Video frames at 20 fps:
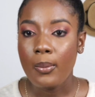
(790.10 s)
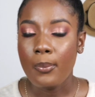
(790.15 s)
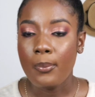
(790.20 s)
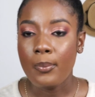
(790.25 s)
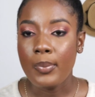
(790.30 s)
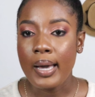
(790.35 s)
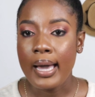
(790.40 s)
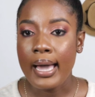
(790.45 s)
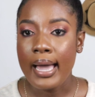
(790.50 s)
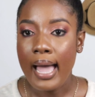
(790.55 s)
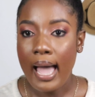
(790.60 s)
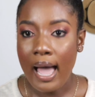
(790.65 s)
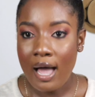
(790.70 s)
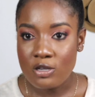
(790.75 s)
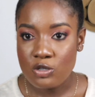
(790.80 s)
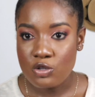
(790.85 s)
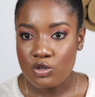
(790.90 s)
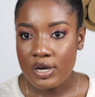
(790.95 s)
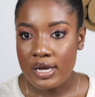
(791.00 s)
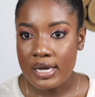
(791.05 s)
my
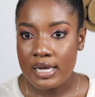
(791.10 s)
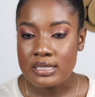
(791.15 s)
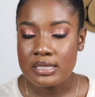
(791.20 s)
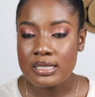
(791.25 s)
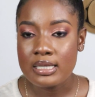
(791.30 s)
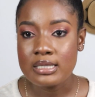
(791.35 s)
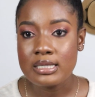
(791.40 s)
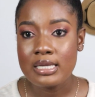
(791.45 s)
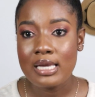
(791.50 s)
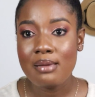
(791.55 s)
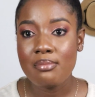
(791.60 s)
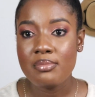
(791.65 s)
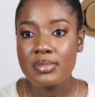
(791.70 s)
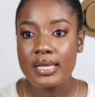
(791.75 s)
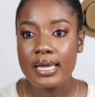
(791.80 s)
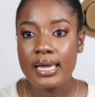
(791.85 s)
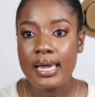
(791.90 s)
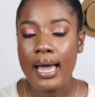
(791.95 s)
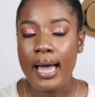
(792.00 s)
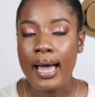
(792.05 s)
address, the same
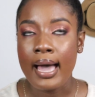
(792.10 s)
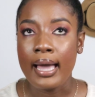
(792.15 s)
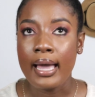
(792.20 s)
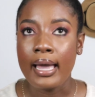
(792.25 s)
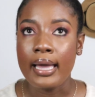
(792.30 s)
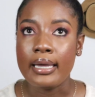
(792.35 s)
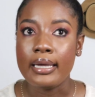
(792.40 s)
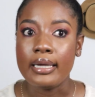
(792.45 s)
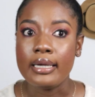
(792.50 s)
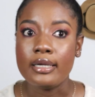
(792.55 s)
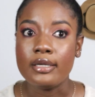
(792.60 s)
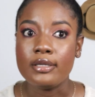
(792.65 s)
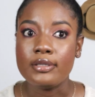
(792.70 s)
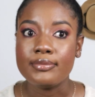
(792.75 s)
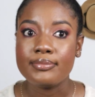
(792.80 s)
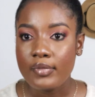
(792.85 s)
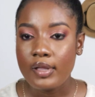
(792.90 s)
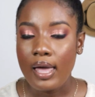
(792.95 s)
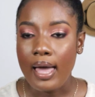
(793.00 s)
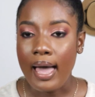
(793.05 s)
day I
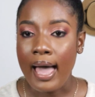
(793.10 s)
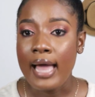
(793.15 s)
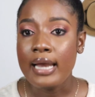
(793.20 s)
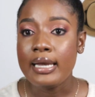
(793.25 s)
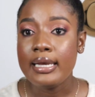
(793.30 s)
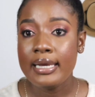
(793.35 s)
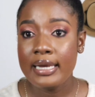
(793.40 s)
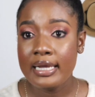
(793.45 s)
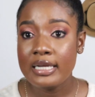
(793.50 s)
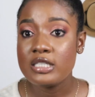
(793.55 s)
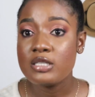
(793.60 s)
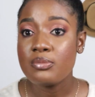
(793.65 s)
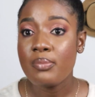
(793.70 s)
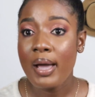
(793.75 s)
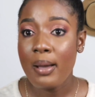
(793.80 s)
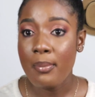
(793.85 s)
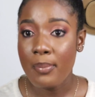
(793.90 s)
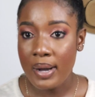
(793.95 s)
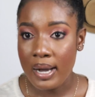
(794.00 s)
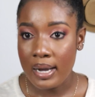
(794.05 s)
I linked
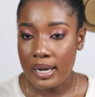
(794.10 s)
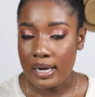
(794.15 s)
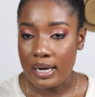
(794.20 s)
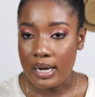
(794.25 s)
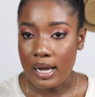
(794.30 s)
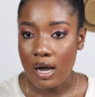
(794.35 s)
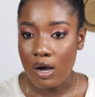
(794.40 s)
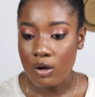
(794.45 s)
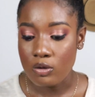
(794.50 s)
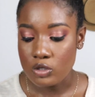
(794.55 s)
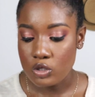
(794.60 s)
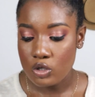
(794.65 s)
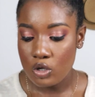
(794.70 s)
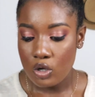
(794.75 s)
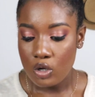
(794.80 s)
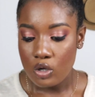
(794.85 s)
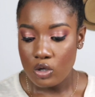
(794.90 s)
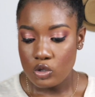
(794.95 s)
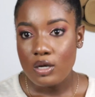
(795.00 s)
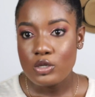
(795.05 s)
my bank account.
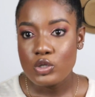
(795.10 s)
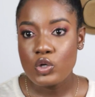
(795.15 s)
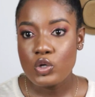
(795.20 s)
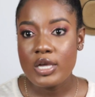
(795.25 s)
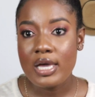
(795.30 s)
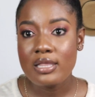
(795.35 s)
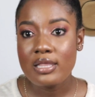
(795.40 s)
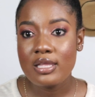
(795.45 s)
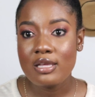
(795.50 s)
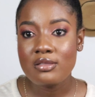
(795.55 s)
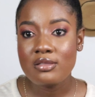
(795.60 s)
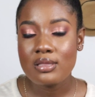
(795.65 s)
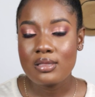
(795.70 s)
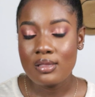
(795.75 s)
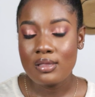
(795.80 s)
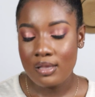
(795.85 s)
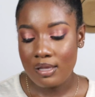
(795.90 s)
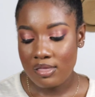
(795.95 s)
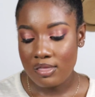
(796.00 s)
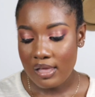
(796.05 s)
So yeah, the,
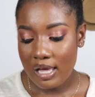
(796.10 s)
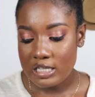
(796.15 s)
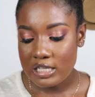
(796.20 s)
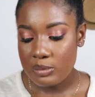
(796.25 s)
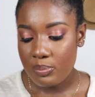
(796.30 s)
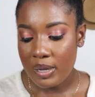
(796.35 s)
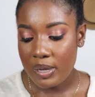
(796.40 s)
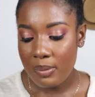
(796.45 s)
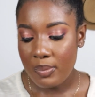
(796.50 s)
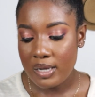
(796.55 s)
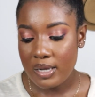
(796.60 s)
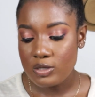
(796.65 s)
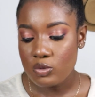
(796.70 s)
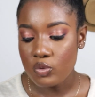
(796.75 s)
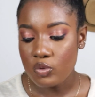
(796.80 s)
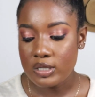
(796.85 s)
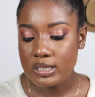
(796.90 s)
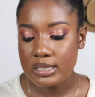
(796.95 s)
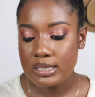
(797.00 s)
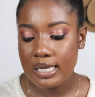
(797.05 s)
the test payment
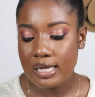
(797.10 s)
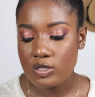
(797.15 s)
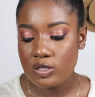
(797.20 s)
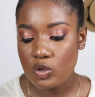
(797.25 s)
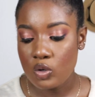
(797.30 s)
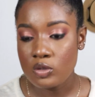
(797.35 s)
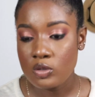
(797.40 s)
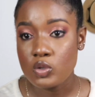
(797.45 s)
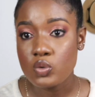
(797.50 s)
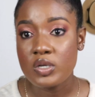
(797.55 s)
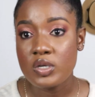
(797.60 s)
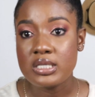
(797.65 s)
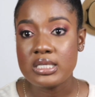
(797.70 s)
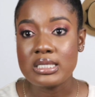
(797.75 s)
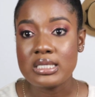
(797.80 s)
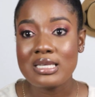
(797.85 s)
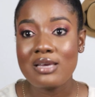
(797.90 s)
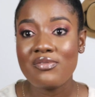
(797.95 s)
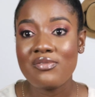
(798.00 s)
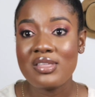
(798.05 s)
was sent on
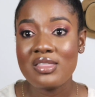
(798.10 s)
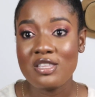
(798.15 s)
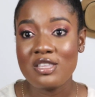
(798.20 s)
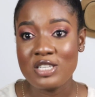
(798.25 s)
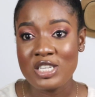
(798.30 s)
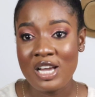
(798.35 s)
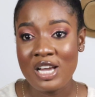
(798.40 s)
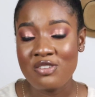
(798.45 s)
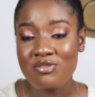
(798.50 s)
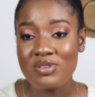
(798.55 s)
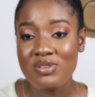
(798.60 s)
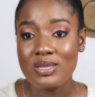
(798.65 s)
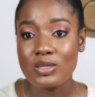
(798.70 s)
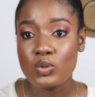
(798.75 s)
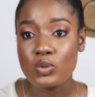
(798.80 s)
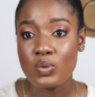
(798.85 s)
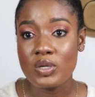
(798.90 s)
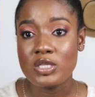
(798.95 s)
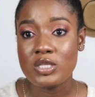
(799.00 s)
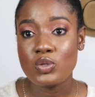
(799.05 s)
twenty-seventh January
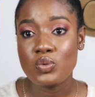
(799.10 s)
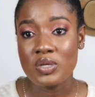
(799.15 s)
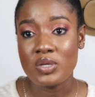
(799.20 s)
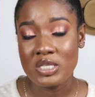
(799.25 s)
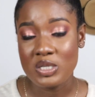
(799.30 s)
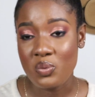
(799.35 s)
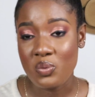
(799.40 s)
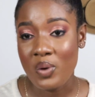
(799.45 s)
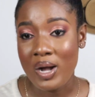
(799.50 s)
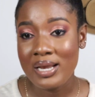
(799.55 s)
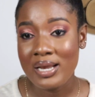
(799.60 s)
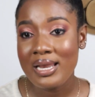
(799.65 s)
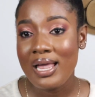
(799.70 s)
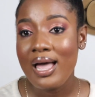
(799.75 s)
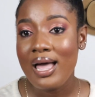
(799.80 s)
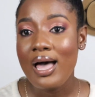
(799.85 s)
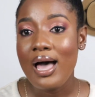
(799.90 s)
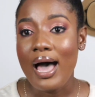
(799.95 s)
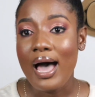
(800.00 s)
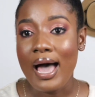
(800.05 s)
twenty twenty-one,
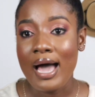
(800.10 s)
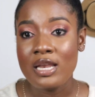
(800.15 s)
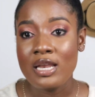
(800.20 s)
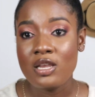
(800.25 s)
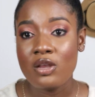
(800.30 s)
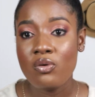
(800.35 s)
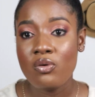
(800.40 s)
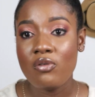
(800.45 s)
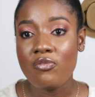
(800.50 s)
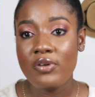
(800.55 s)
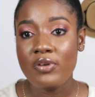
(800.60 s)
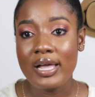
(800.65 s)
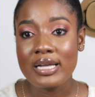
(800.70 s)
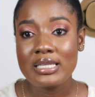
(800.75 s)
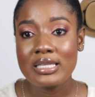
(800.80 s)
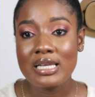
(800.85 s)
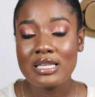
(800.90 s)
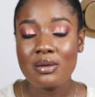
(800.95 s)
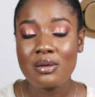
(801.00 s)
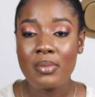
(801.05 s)
and it
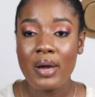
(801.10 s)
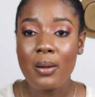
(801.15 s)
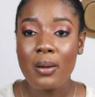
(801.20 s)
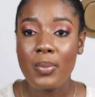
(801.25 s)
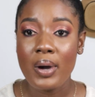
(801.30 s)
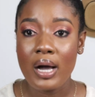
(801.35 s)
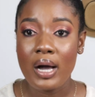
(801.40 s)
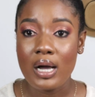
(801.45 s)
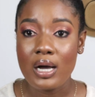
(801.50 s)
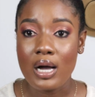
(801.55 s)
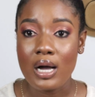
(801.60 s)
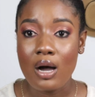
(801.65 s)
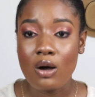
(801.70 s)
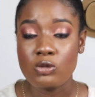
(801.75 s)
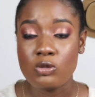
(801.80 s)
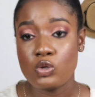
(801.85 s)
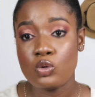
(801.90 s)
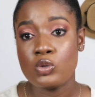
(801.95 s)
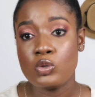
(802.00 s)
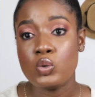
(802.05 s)
reflected in my bank
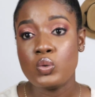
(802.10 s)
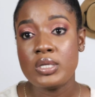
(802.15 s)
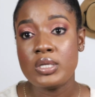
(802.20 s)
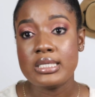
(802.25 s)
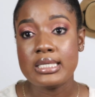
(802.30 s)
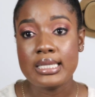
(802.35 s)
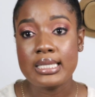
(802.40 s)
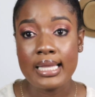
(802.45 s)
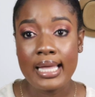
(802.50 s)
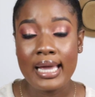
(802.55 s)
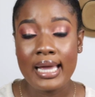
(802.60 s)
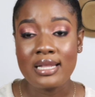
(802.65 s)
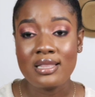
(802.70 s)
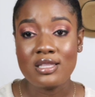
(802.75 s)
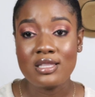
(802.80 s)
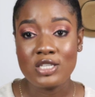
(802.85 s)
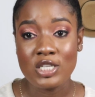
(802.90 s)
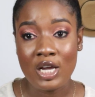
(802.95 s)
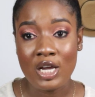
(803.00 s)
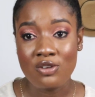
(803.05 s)
account on
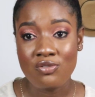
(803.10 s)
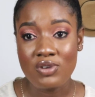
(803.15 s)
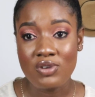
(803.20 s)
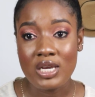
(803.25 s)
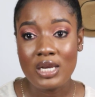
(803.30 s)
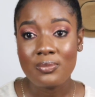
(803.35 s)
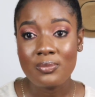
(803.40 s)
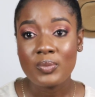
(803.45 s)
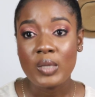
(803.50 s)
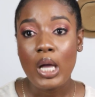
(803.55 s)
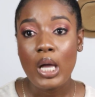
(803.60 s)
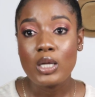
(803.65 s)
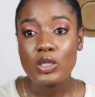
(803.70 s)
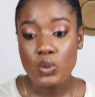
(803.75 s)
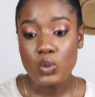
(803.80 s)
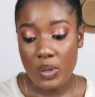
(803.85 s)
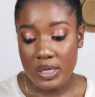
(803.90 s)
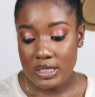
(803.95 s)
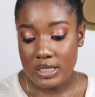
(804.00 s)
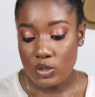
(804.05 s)
twenty-ninth January
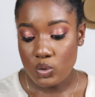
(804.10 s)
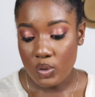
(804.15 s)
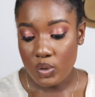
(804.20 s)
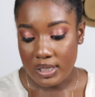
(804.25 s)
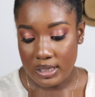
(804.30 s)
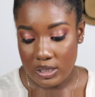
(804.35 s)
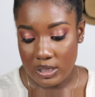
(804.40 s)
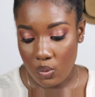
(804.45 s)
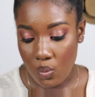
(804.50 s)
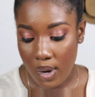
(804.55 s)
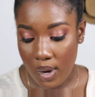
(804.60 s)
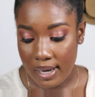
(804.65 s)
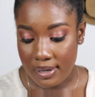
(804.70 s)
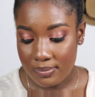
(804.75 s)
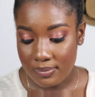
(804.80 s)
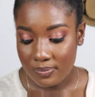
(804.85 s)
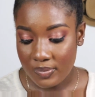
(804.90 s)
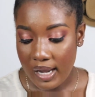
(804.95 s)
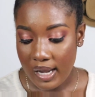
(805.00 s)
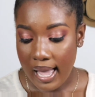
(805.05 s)
twenty
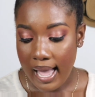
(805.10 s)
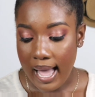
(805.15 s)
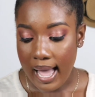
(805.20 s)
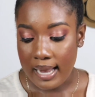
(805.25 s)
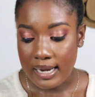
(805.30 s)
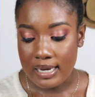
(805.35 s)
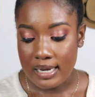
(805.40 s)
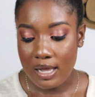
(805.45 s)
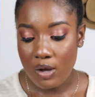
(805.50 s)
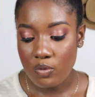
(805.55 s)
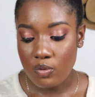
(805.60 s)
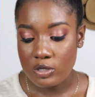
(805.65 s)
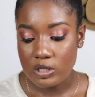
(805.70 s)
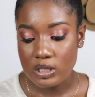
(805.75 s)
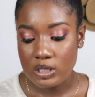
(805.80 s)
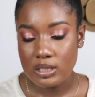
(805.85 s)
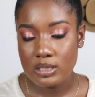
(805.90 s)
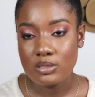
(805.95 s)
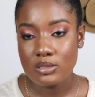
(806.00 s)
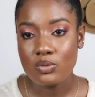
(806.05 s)
twenty-one, and that
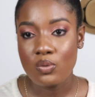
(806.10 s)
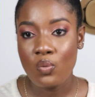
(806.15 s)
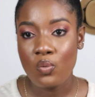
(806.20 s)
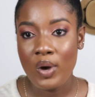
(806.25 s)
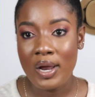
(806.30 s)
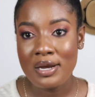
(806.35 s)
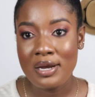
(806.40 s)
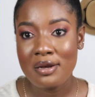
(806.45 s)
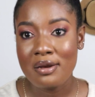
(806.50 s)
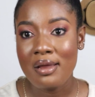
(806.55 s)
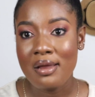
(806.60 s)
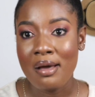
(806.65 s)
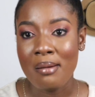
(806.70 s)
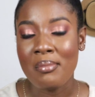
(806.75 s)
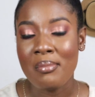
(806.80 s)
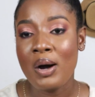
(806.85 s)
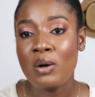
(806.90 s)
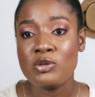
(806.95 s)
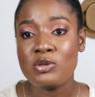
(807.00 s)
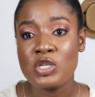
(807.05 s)
was when
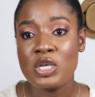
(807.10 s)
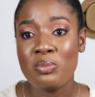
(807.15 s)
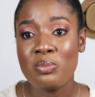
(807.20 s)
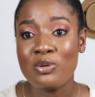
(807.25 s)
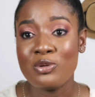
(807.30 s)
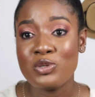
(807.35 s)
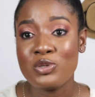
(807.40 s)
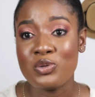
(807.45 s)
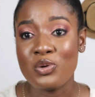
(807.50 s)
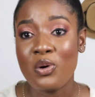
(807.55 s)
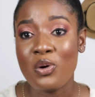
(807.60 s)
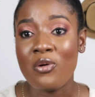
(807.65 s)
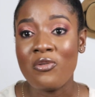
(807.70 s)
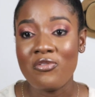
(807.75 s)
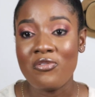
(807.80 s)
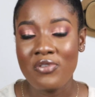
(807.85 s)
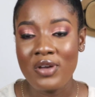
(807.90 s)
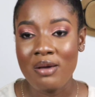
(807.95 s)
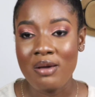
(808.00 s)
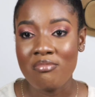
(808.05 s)
um, I was able to
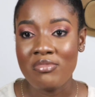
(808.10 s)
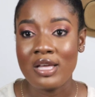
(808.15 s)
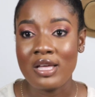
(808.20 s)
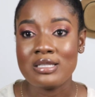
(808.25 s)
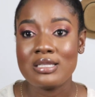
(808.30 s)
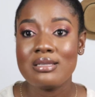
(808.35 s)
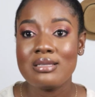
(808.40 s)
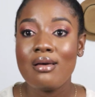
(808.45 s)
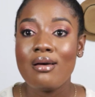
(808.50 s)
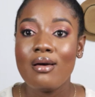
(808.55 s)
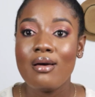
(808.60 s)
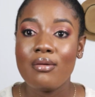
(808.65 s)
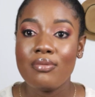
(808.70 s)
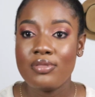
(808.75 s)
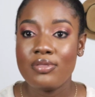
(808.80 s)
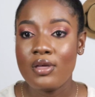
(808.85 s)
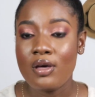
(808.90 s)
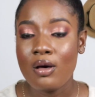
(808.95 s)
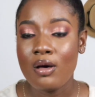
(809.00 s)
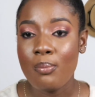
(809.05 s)
confirm that
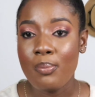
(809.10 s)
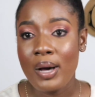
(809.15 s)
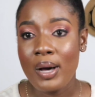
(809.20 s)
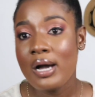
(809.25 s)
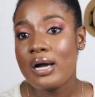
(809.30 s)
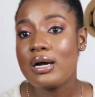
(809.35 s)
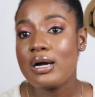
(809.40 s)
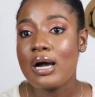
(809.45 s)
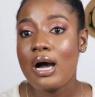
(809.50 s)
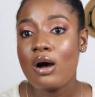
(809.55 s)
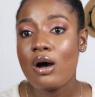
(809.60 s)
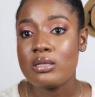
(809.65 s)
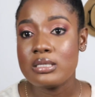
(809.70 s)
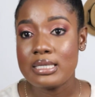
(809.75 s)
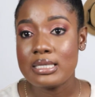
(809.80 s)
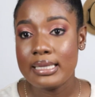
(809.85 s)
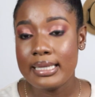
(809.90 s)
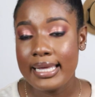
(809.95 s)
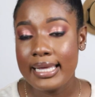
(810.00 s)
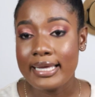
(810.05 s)
the bank
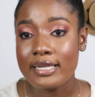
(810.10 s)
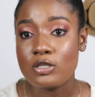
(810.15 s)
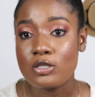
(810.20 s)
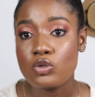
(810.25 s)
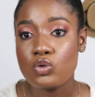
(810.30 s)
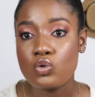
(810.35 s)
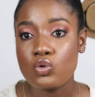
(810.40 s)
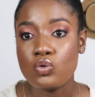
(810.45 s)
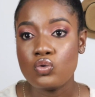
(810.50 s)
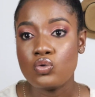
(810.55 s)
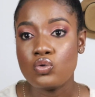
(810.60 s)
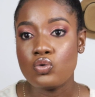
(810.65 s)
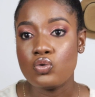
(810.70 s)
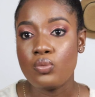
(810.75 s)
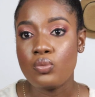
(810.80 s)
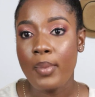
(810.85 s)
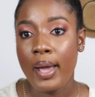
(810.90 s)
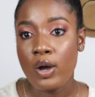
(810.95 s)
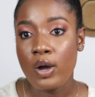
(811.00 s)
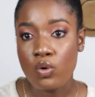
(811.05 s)
account linked
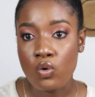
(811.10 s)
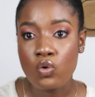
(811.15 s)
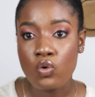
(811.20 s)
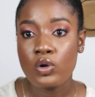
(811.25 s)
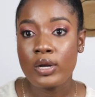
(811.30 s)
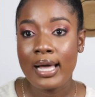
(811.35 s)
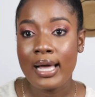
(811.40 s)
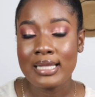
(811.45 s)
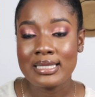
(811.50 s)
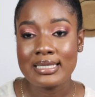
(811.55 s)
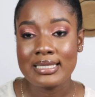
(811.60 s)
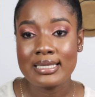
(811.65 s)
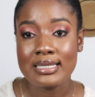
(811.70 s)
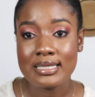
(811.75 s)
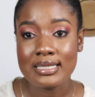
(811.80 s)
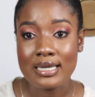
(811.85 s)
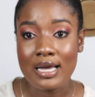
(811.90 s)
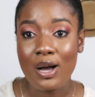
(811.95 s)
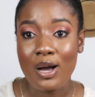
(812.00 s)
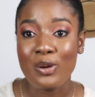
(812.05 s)
to my Google
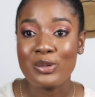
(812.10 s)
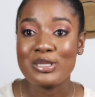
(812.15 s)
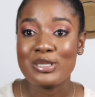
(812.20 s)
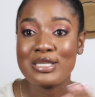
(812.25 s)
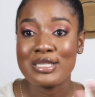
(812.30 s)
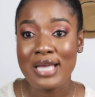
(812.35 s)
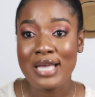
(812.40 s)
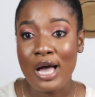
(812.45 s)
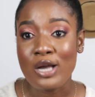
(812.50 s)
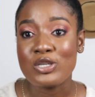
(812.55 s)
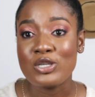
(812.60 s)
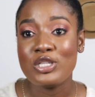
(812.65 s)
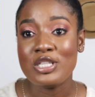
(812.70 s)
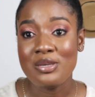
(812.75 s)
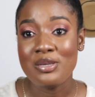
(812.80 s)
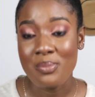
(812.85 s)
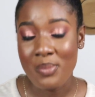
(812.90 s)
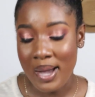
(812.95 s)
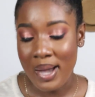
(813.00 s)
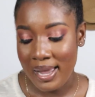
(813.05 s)
AdSense account is
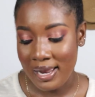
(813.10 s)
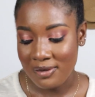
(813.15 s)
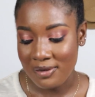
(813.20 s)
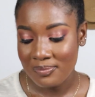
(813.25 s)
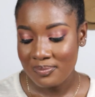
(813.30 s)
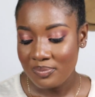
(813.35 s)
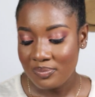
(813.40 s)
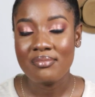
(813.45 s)
actually mine.